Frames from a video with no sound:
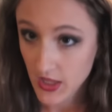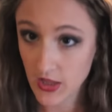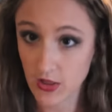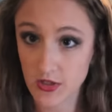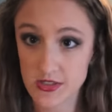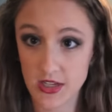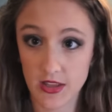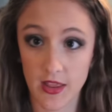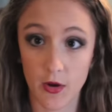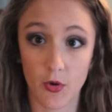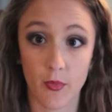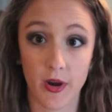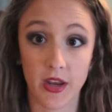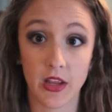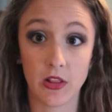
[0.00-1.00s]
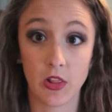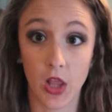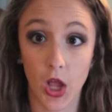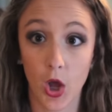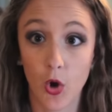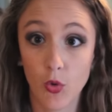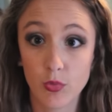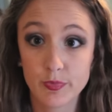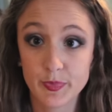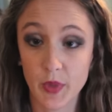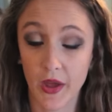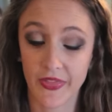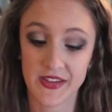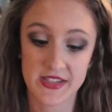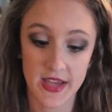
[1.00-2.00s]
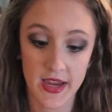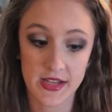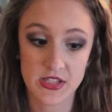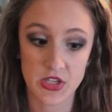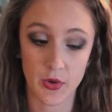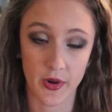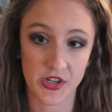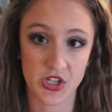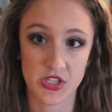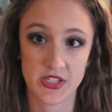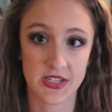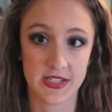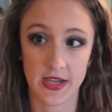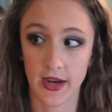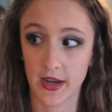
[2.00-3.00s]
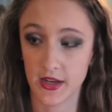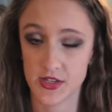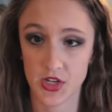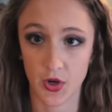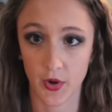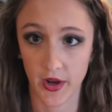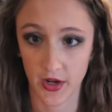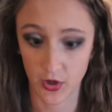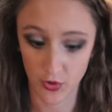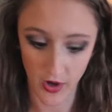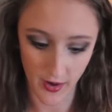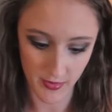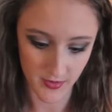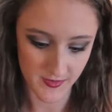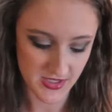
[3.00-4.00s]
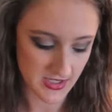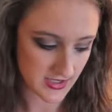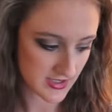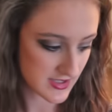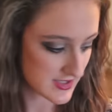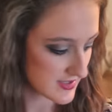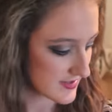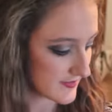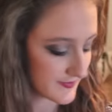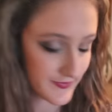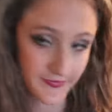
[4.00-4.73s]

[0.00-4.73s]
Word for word: looked like they were running low on the site, so I just decided to go ahead and grab them since